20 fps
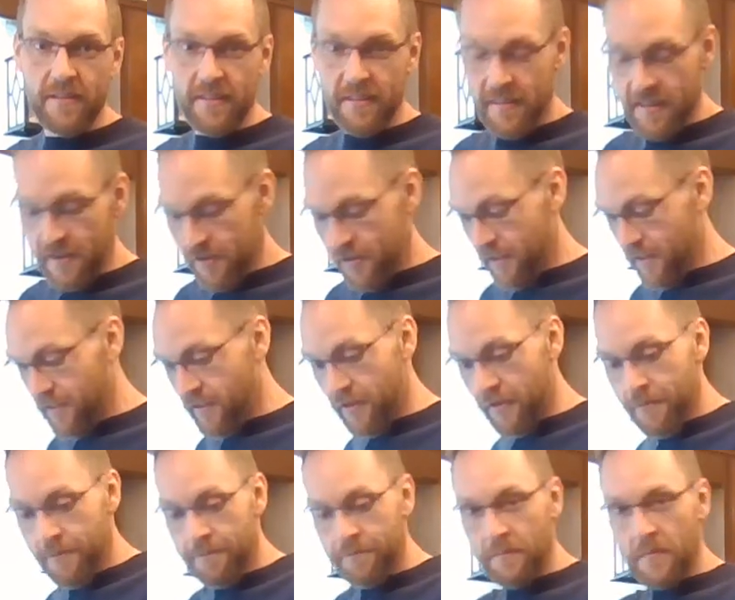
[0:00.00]
in the kitchen too.
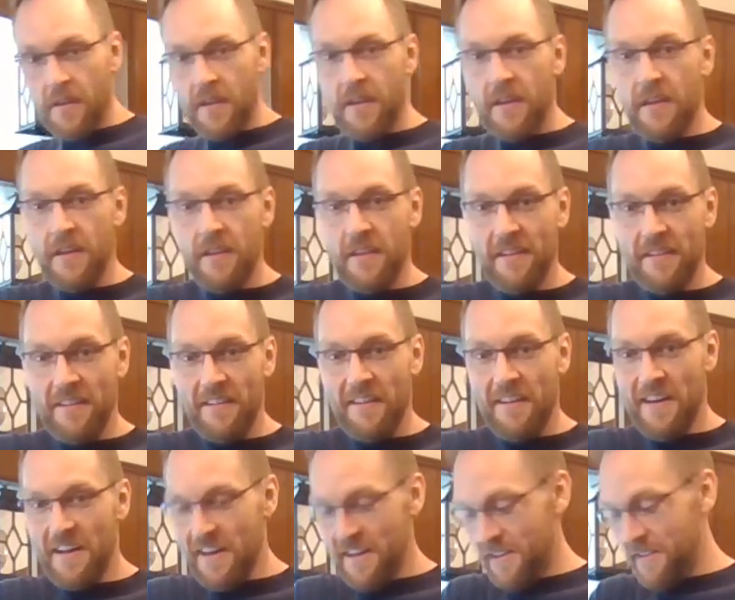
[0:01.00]

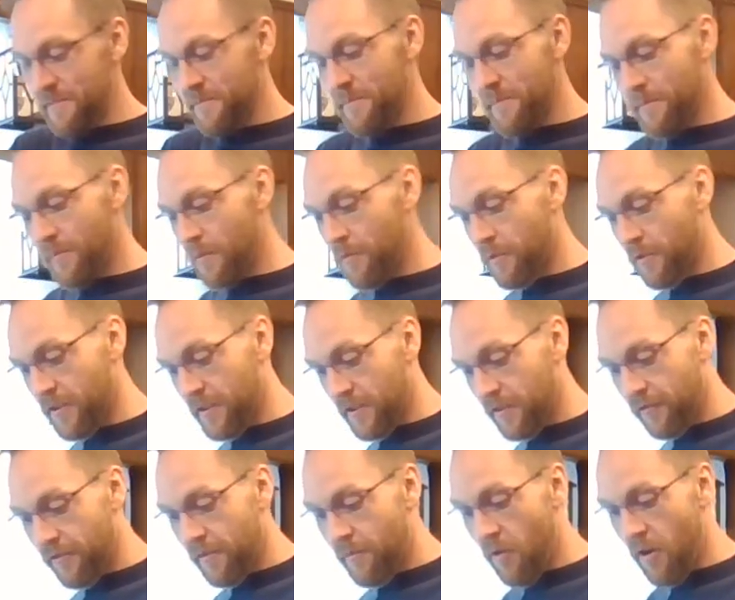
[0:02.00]
But we're going
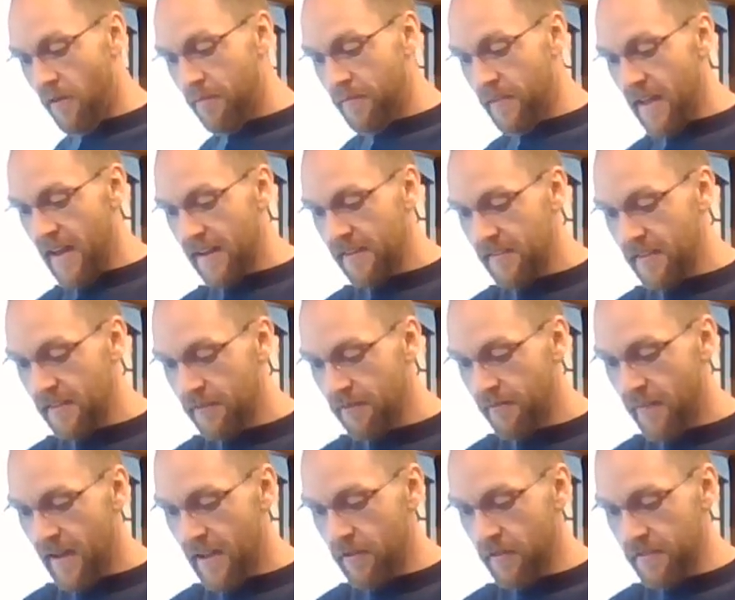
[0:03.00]
to trim off the excess
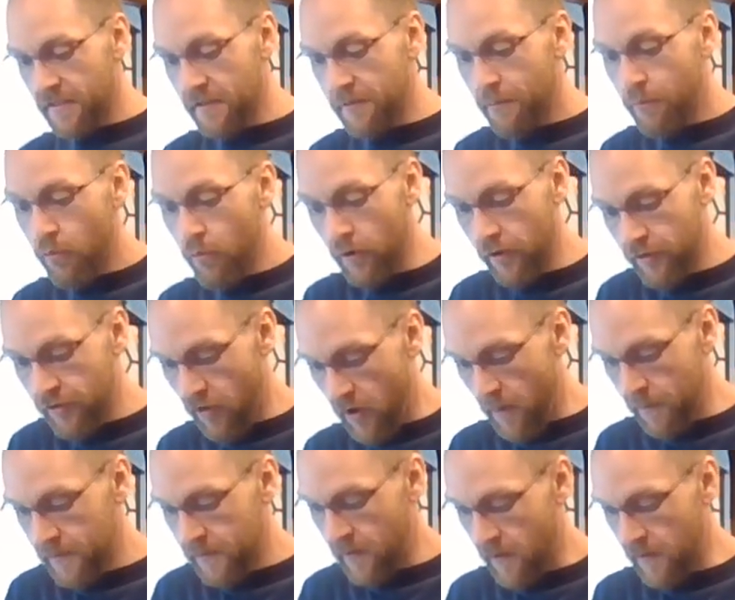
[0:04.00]
fat on these pork
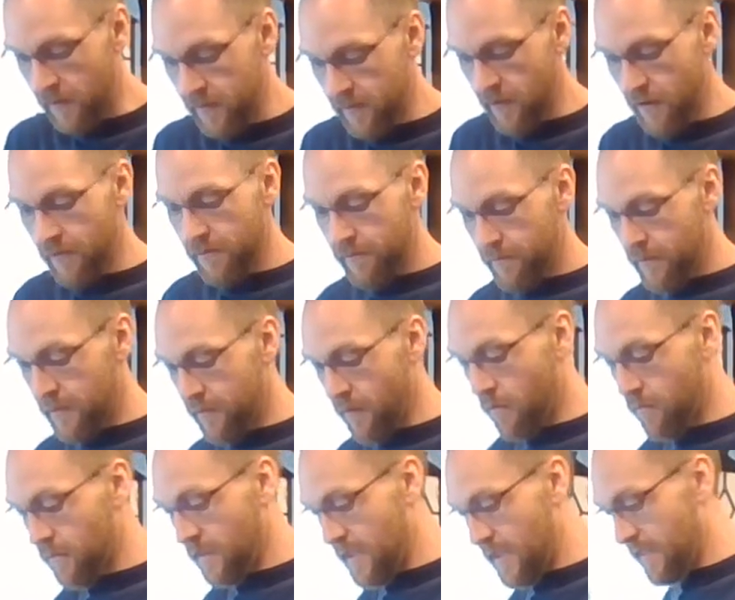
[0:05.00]
chops also. We
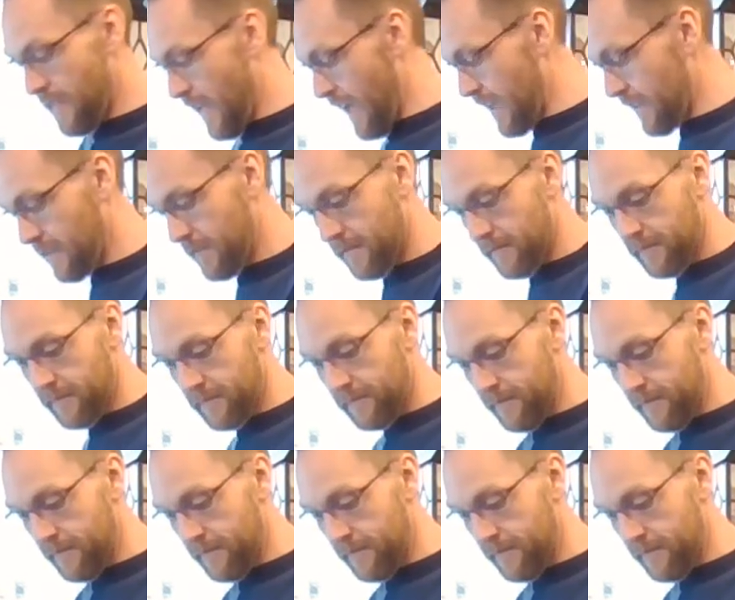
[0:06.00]
don't need that.